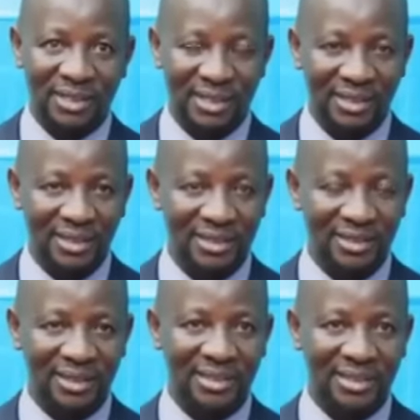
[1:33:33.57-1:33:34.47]

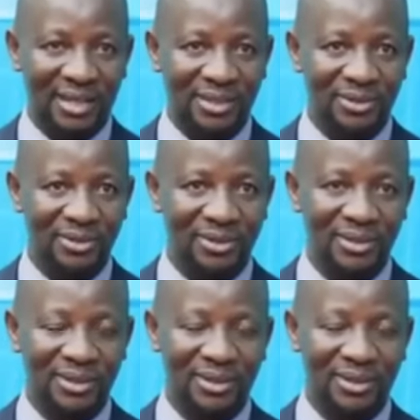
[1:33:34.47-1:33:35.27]
in the discussions,